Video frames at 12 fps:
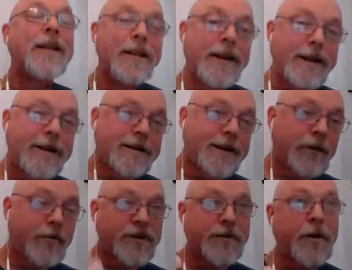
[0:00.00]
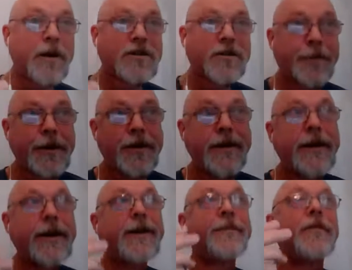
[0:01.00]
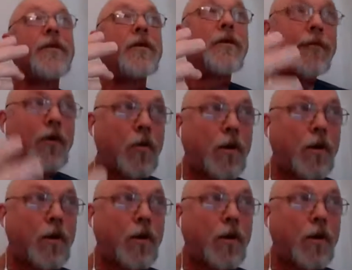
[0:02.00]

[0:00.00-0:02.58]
They can take responsibility for